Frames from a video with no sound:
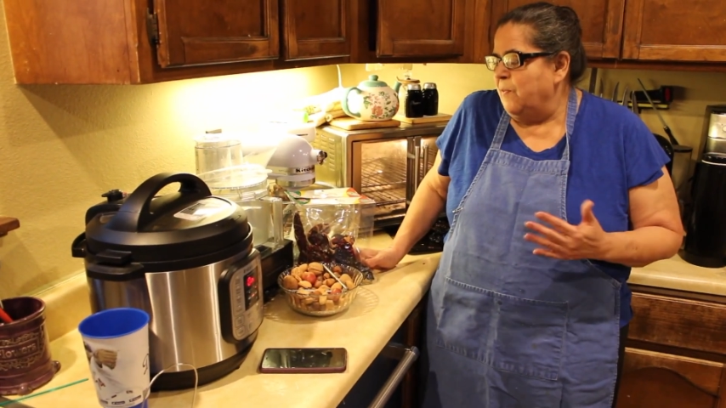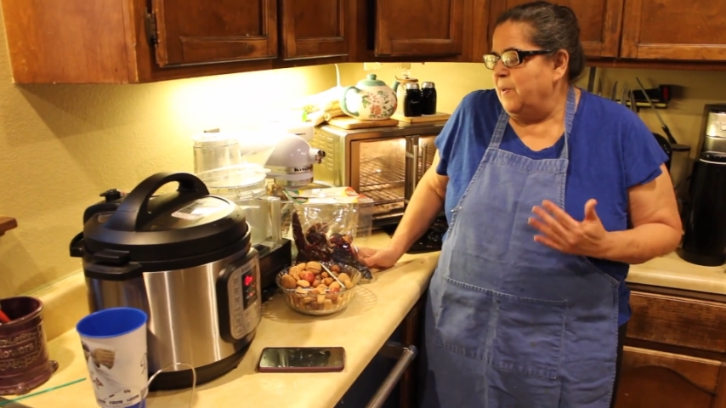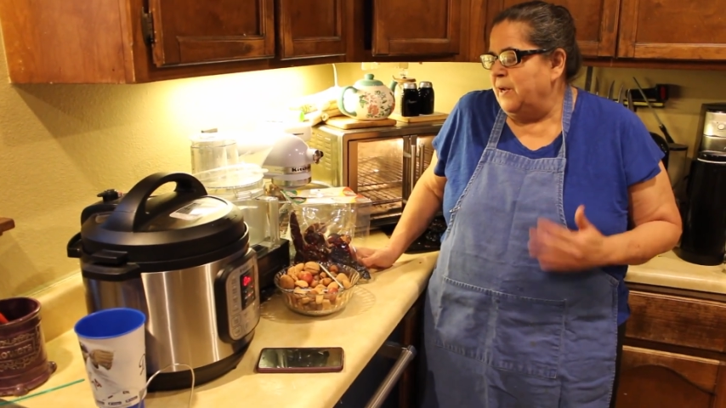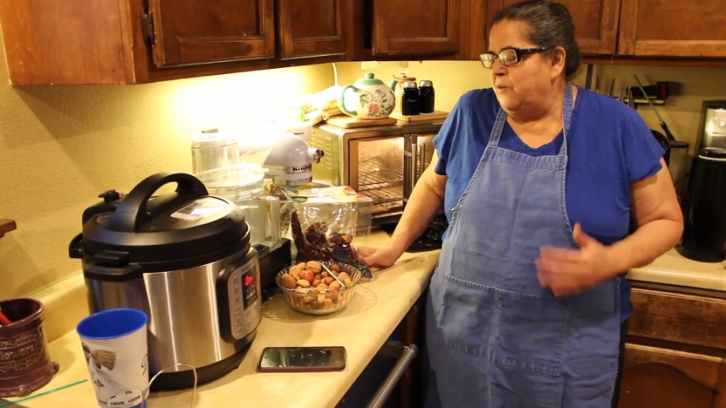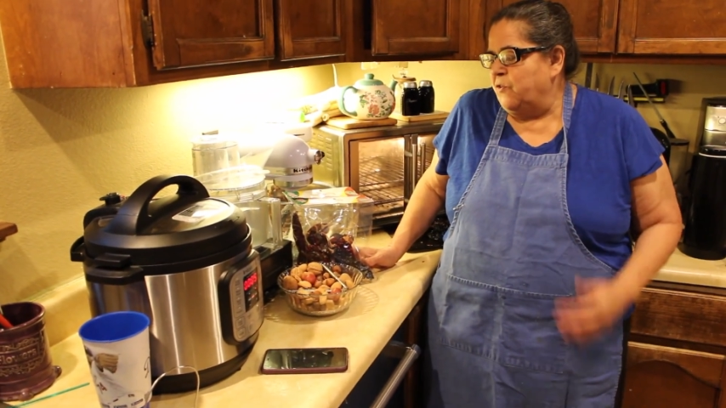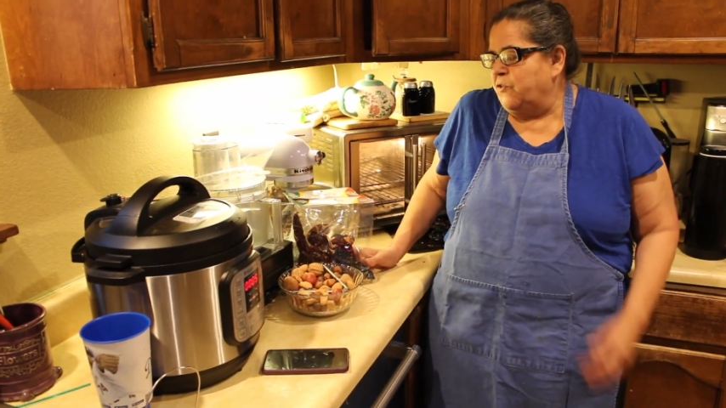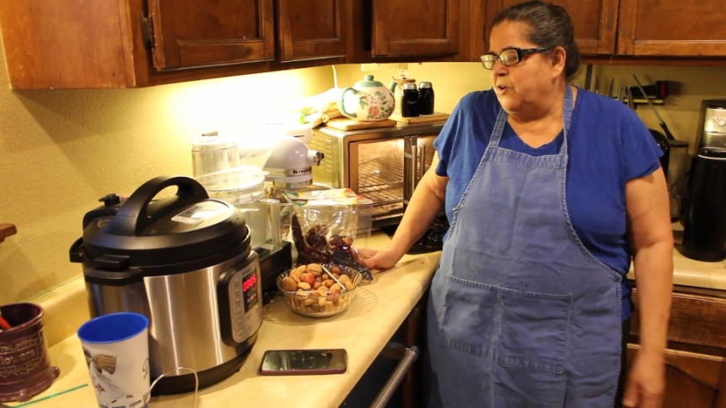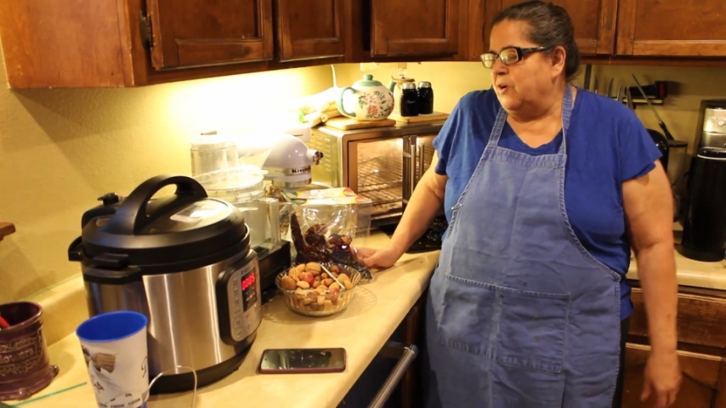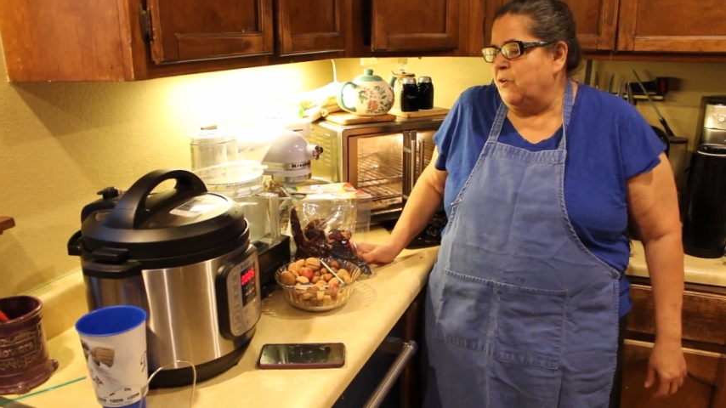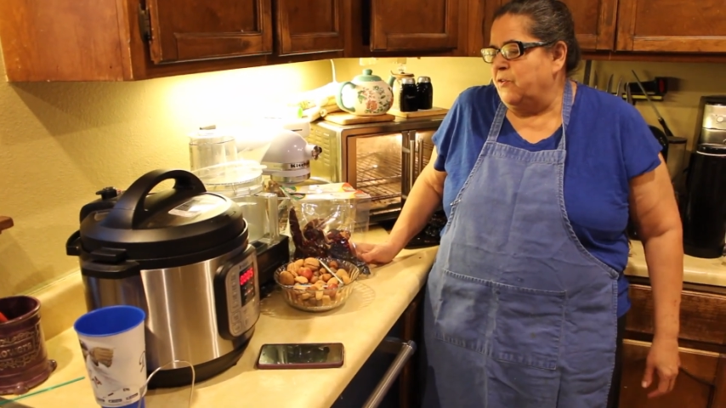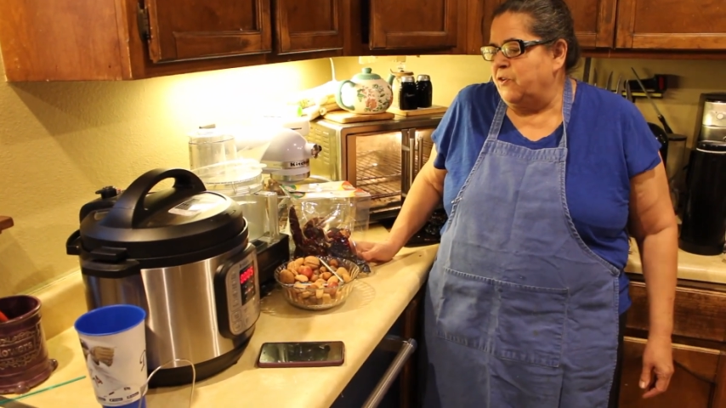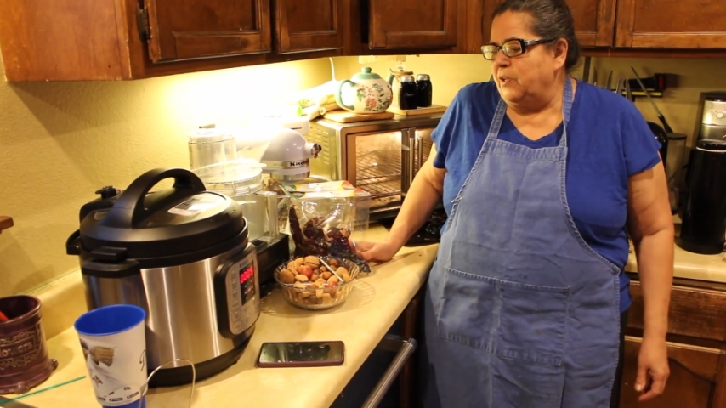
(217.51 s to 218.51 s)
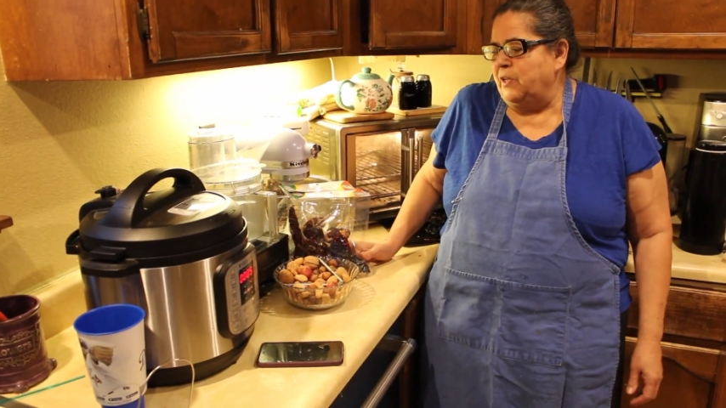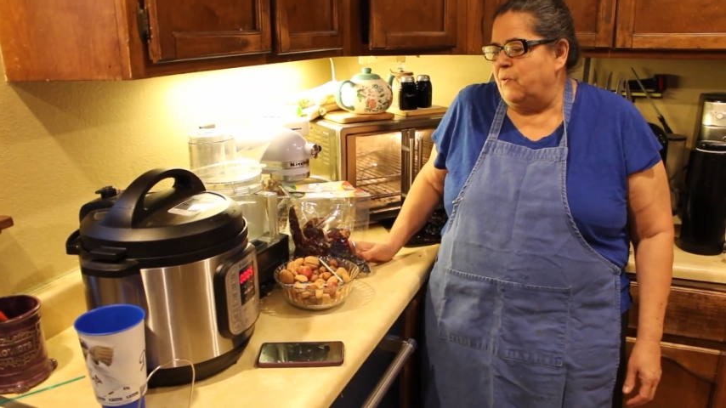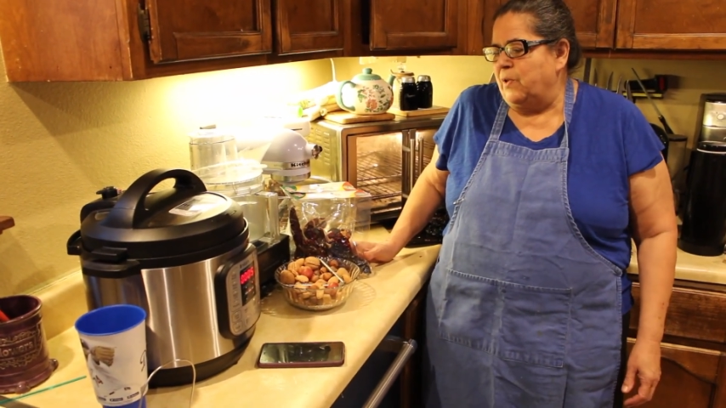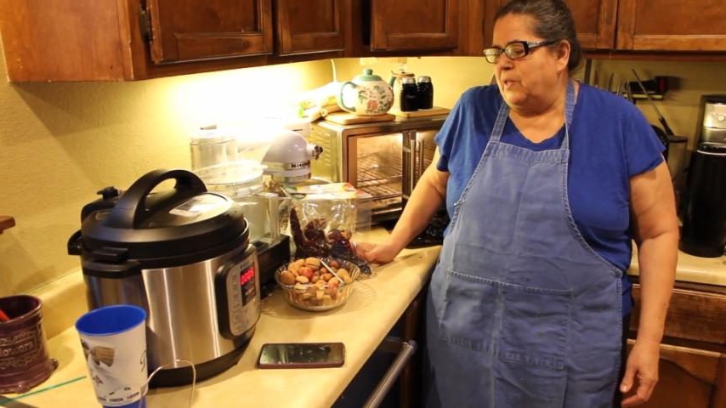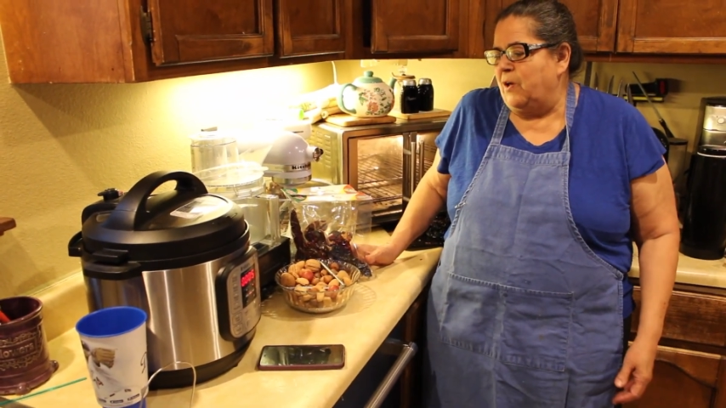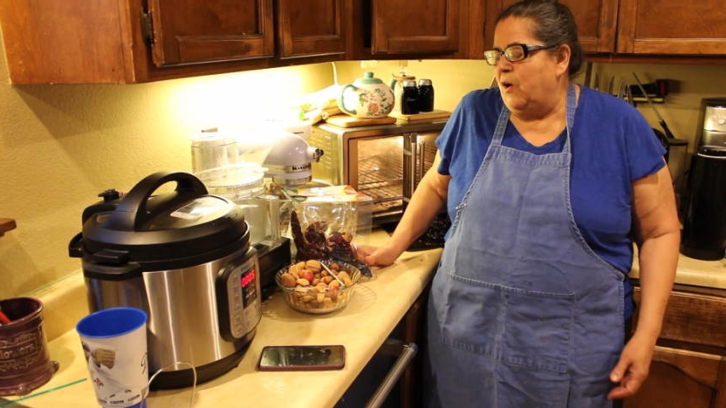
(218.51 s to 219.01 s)
made her chili
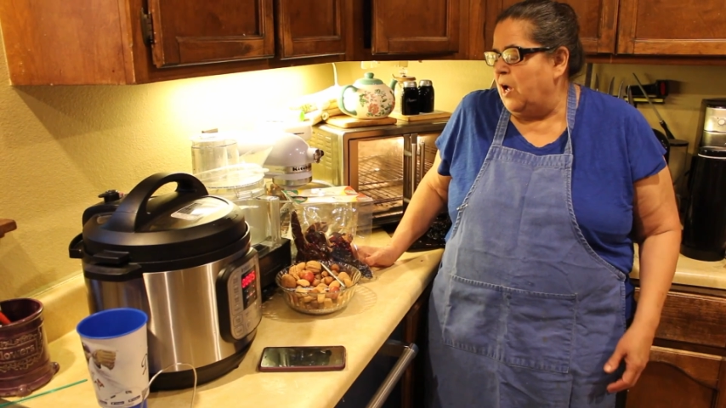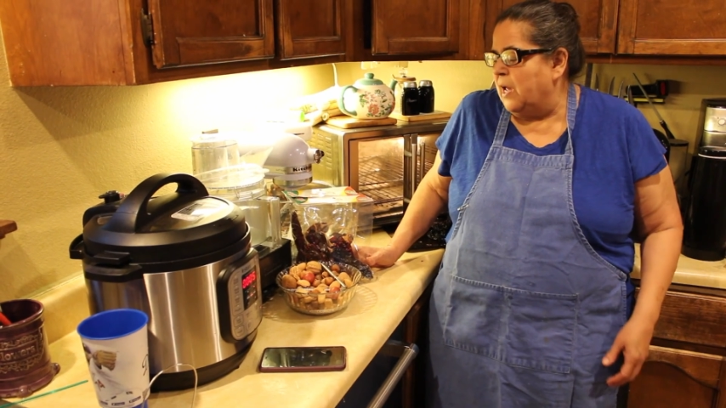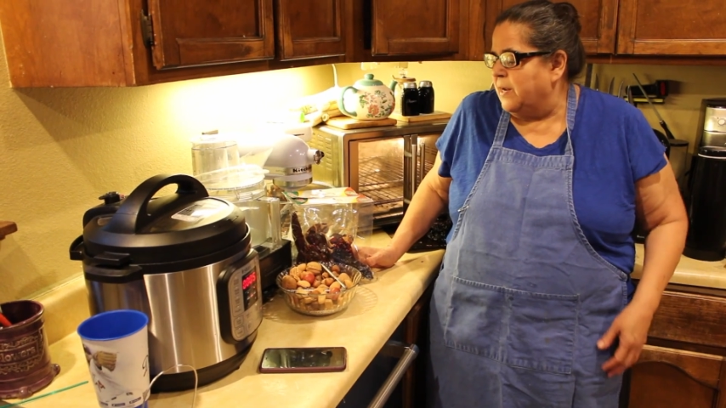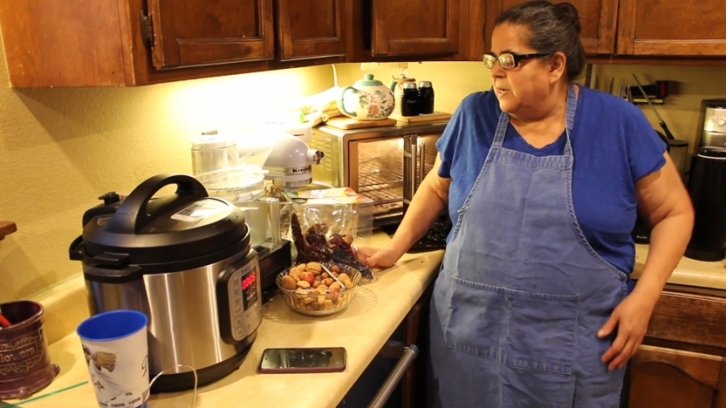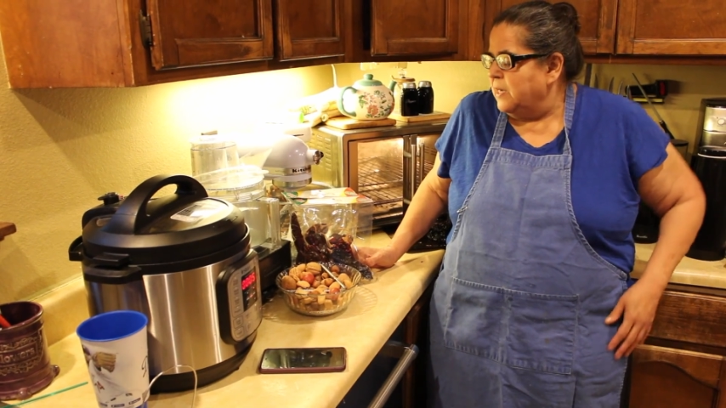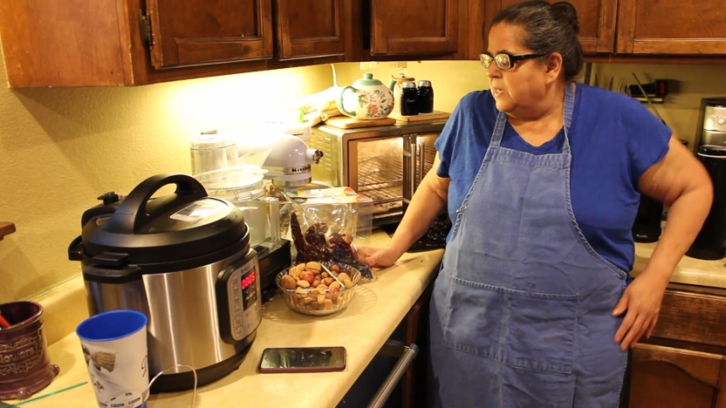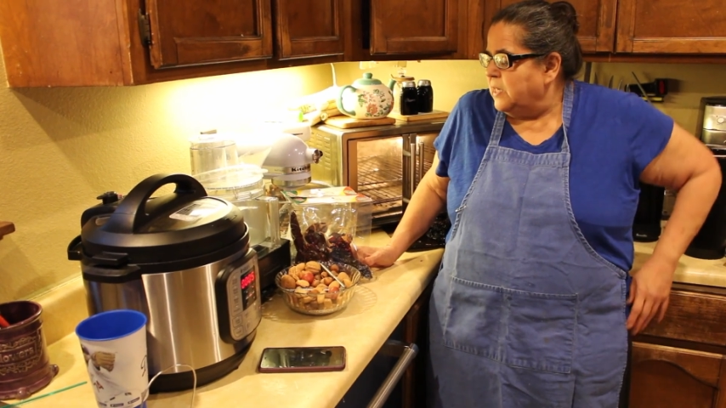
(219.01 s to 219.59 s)
really hot.